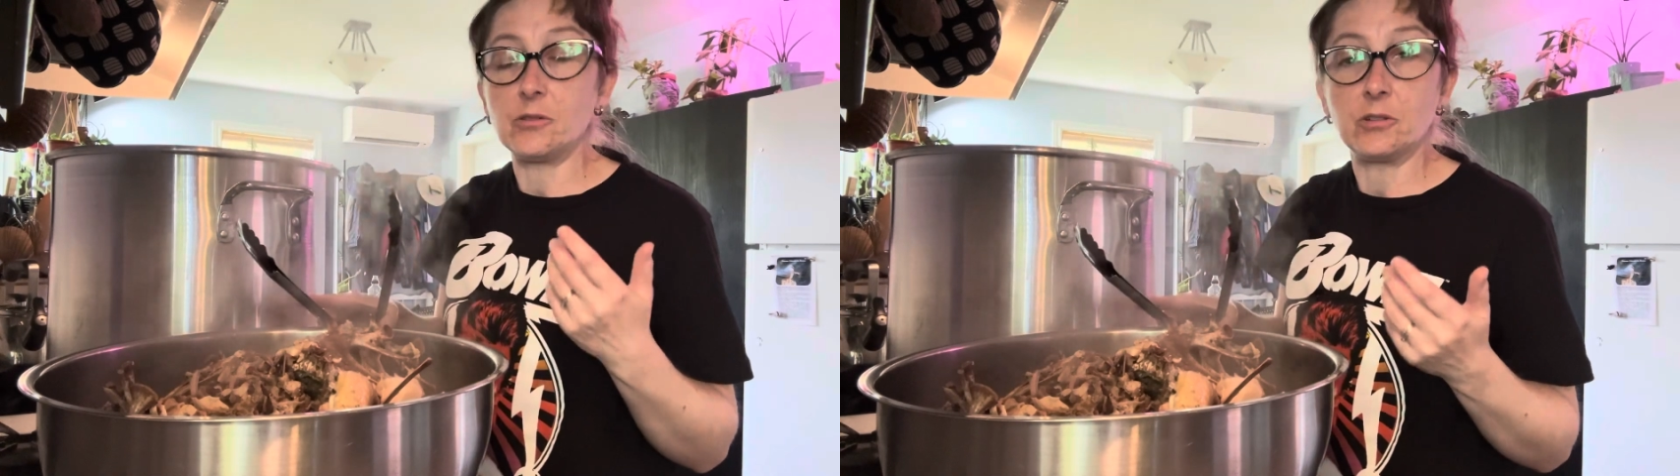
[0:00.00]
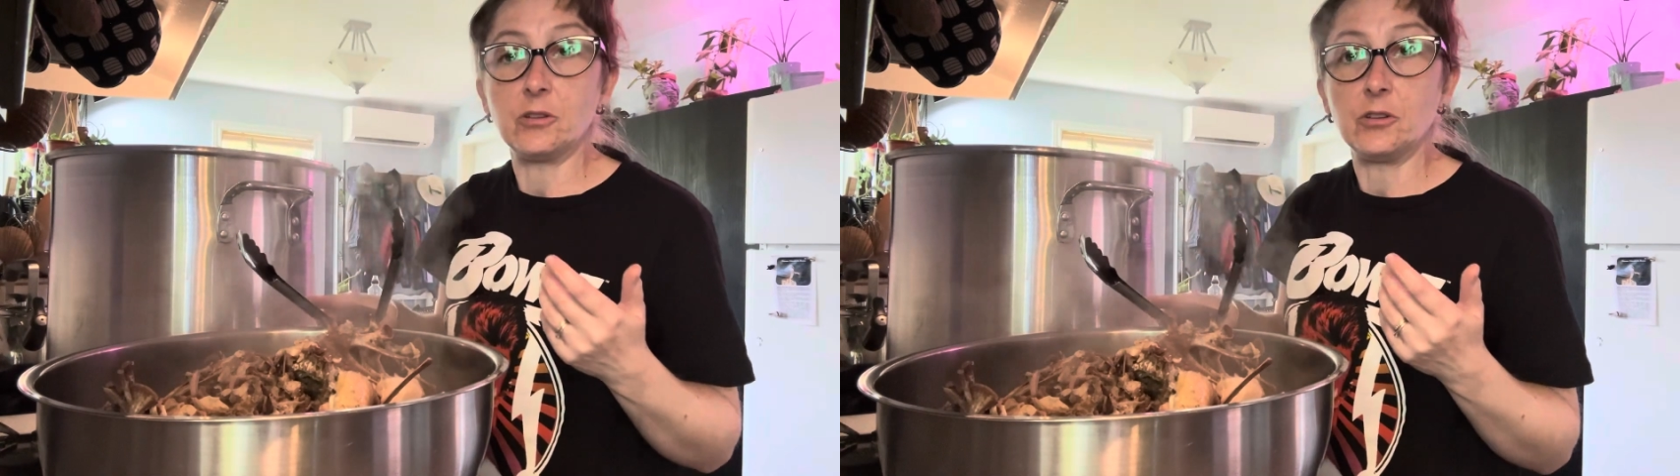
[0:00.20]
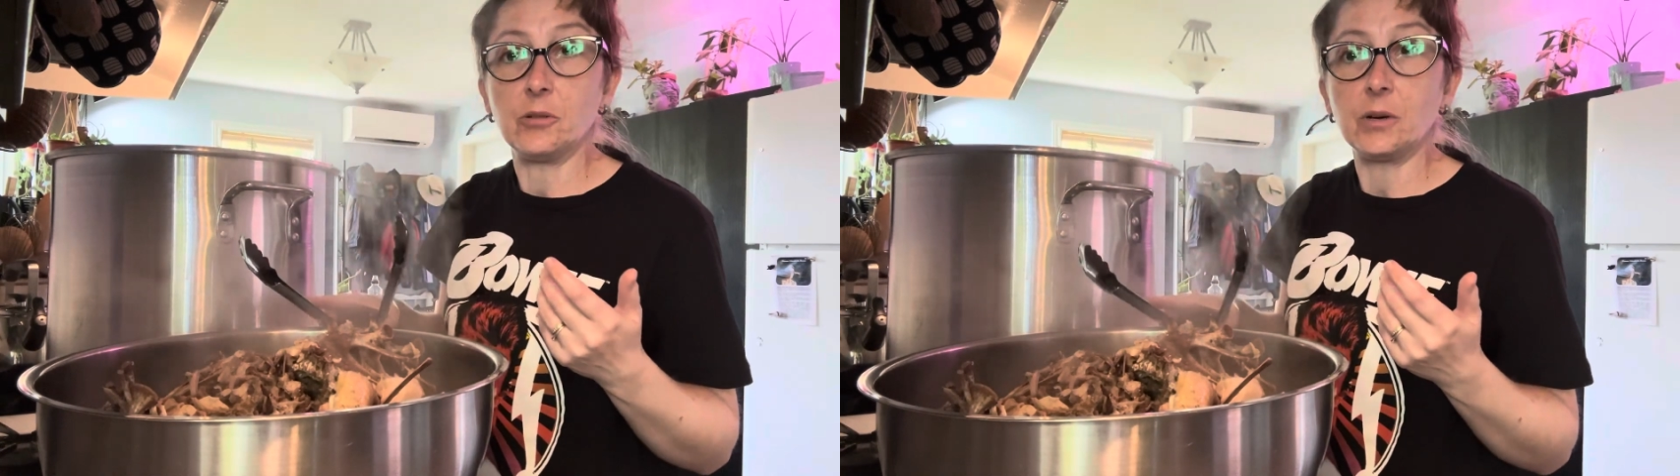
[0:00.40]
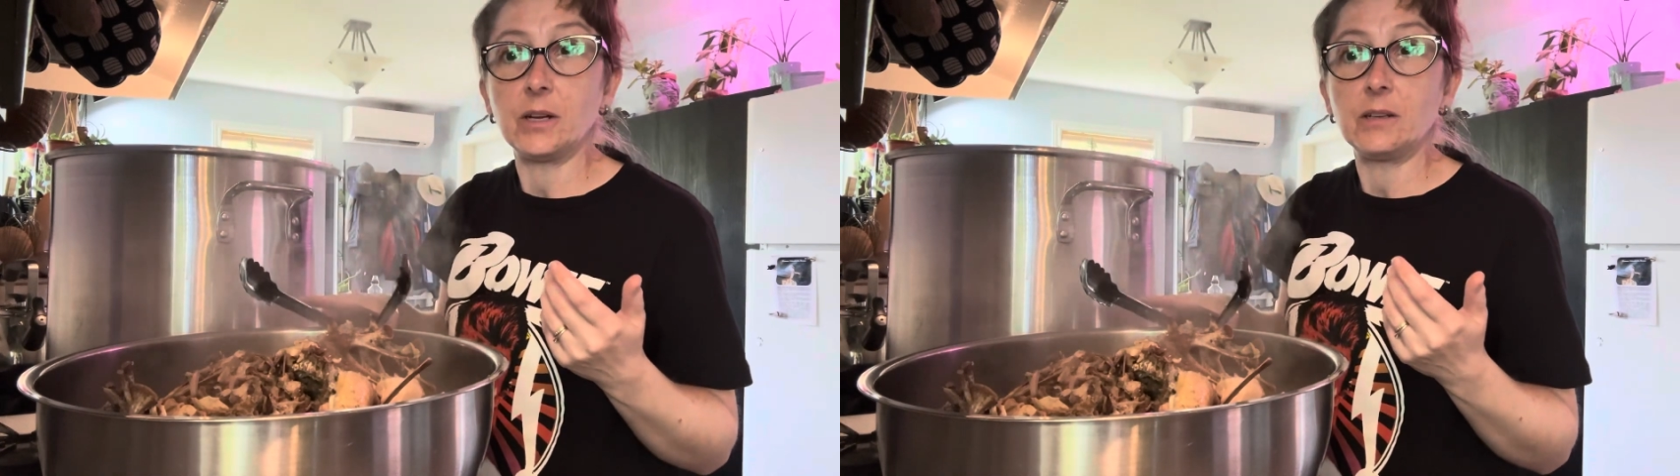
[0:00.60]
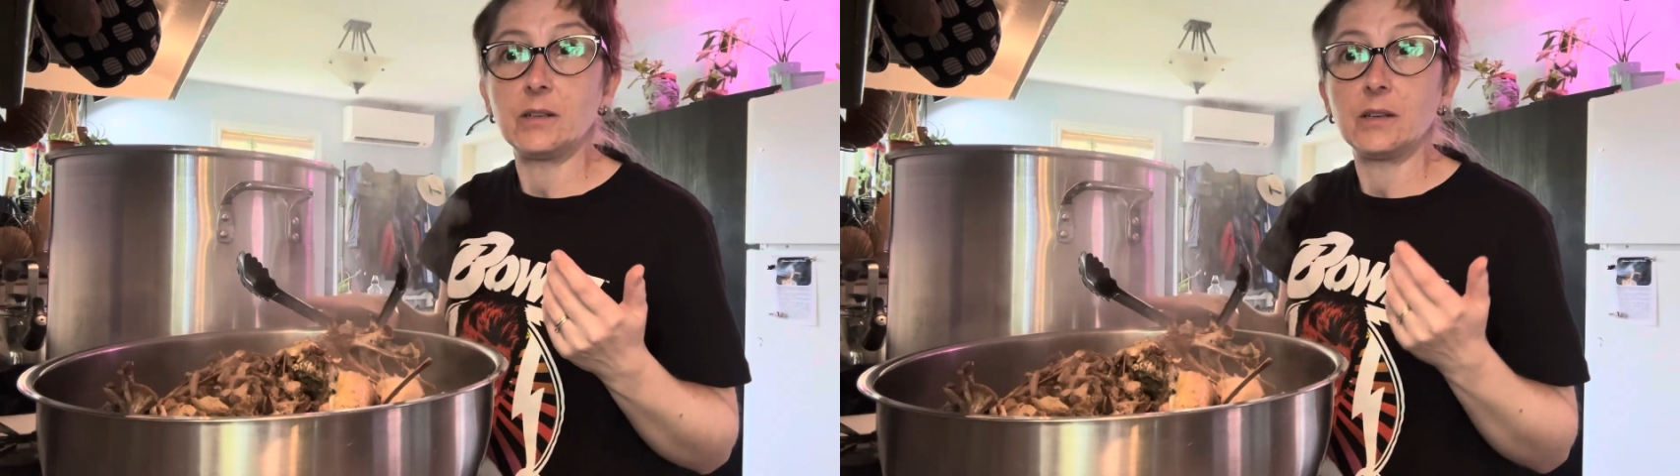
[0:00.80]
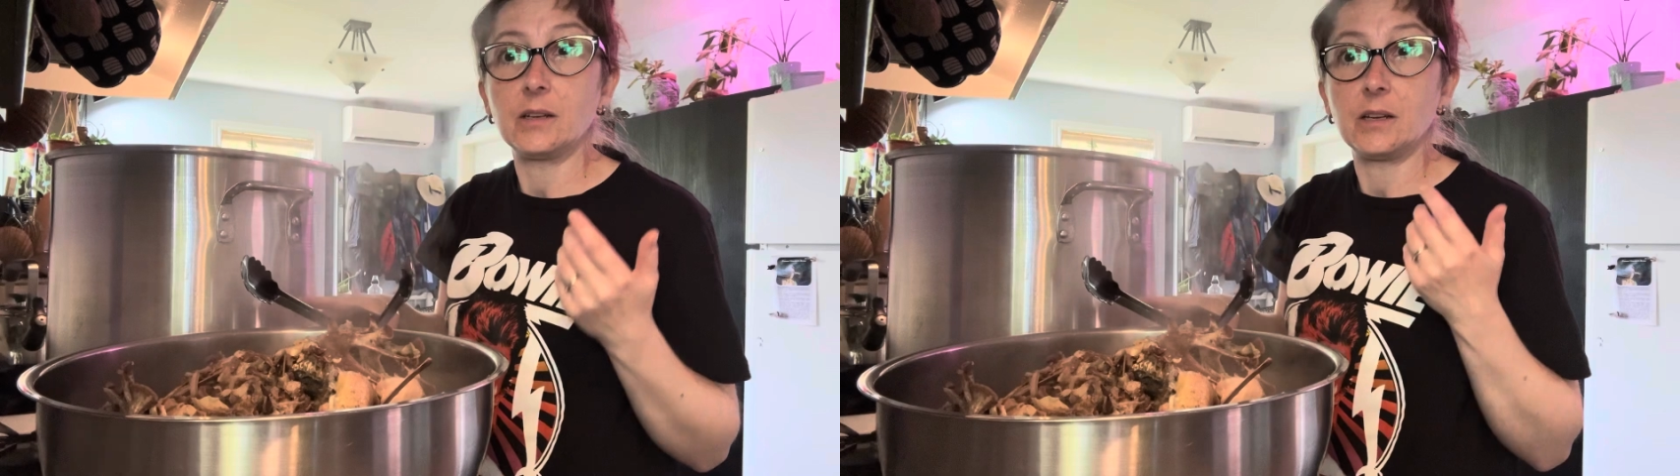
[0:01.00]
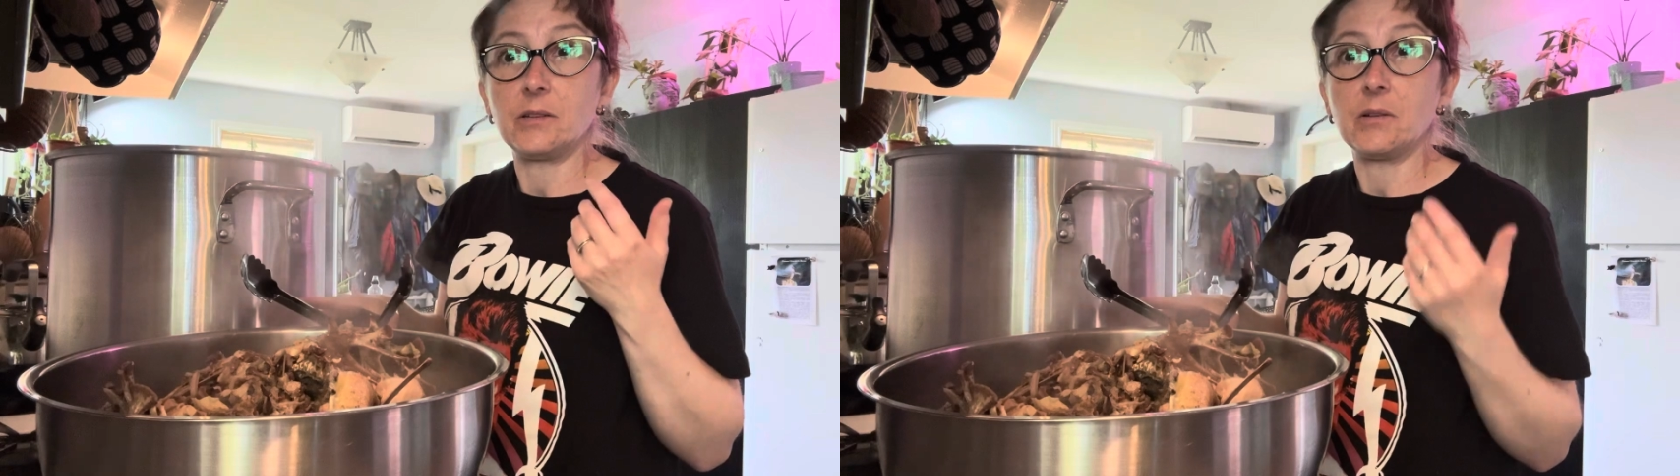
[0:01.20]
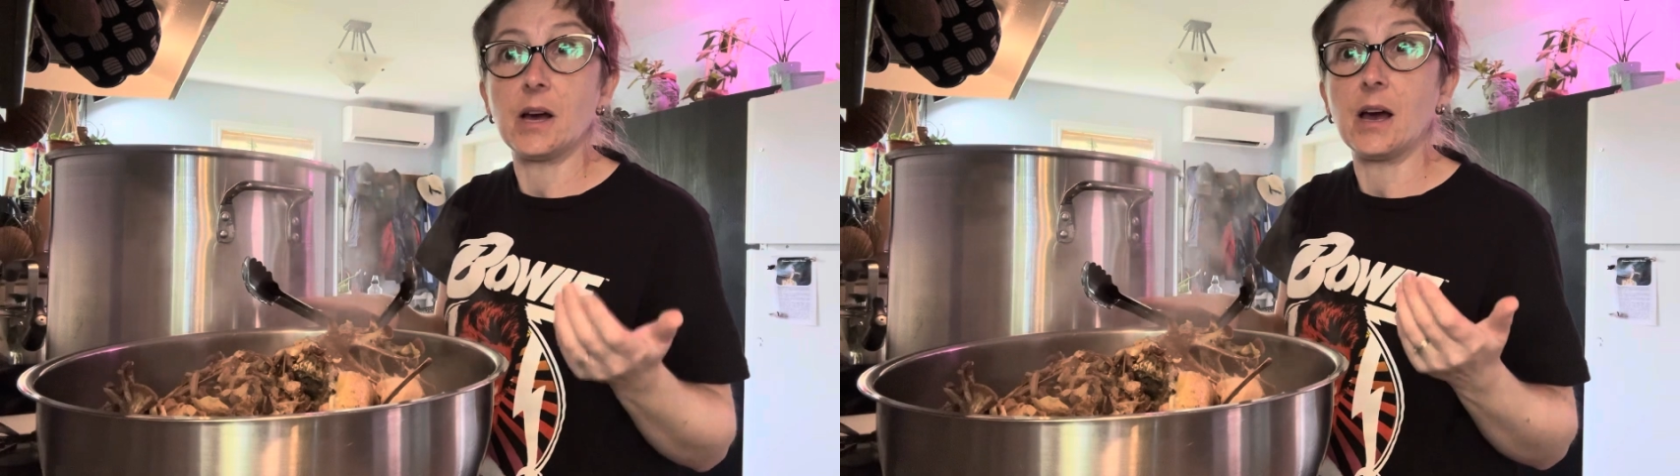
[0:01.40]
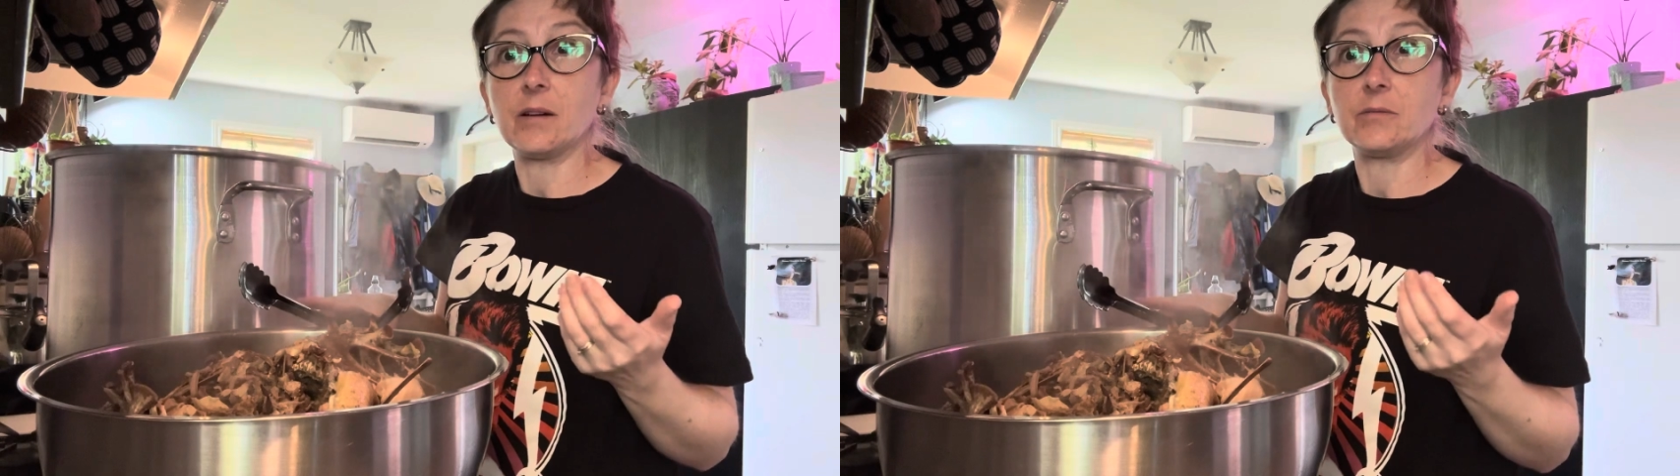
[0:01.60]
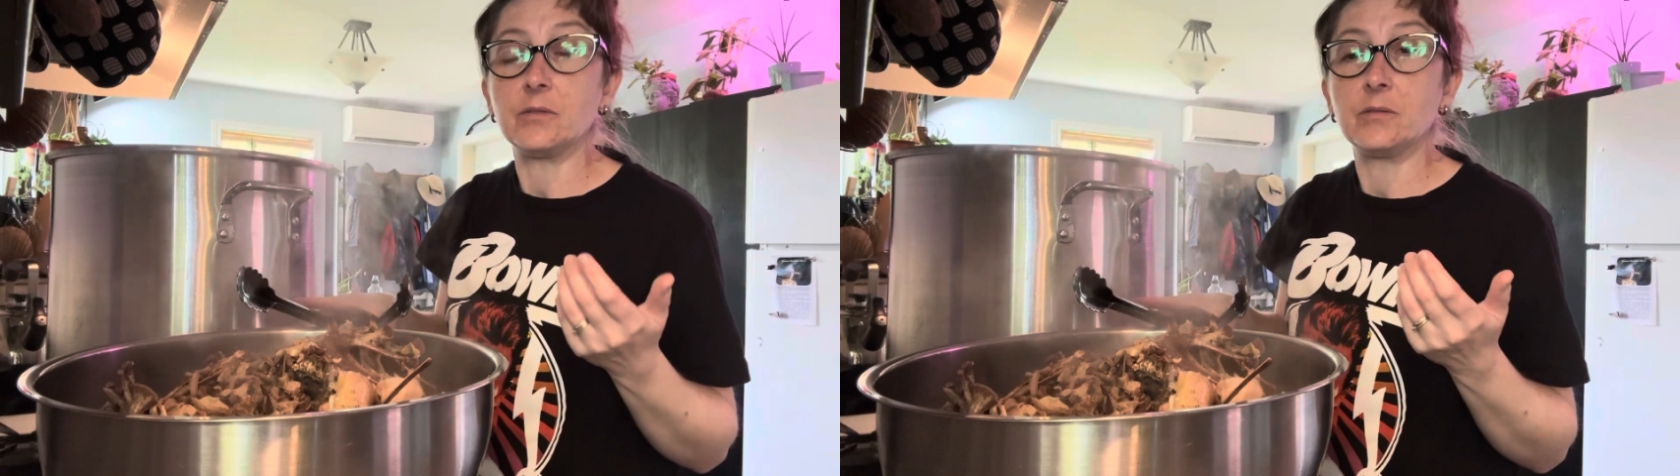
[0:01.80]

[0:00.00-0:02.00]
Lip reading: you can do it and you have